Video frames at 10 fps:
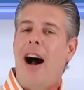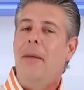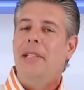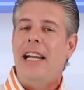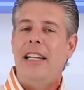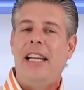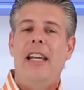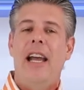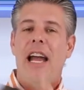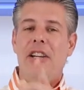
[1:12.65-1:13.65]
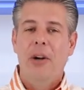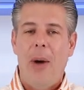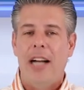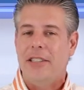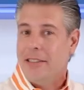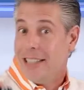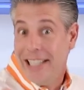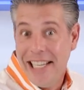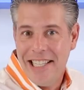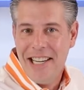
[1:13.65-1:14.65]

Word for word: I'm Danny D, and you're watching. Patrick, clear the